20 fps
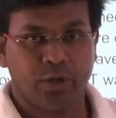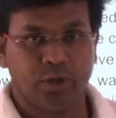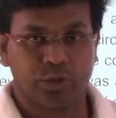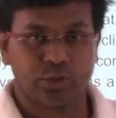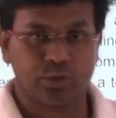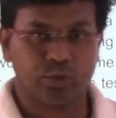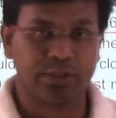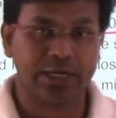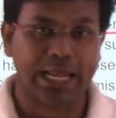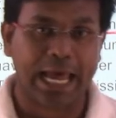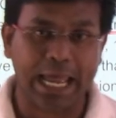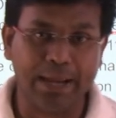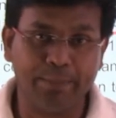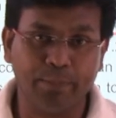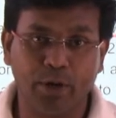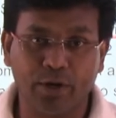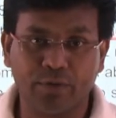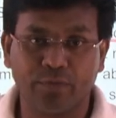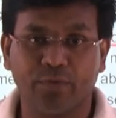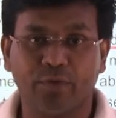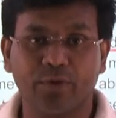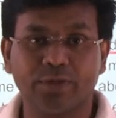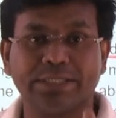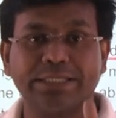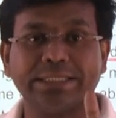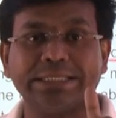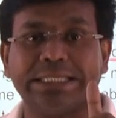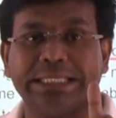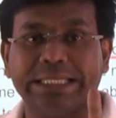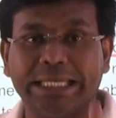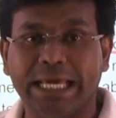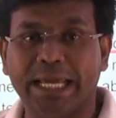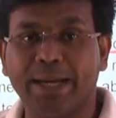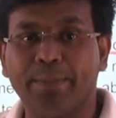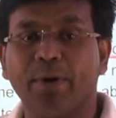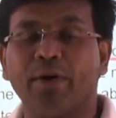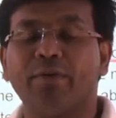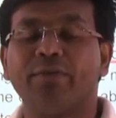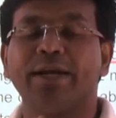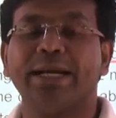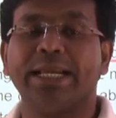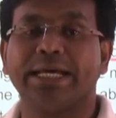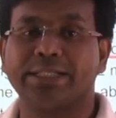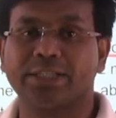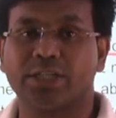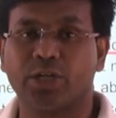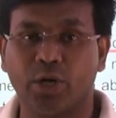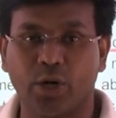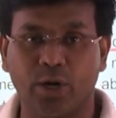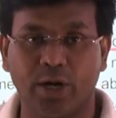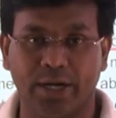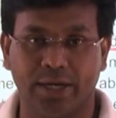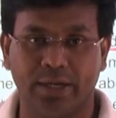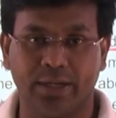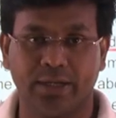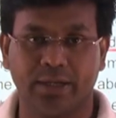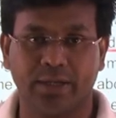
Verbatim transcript: So Dimorphos is the name of an asteroid,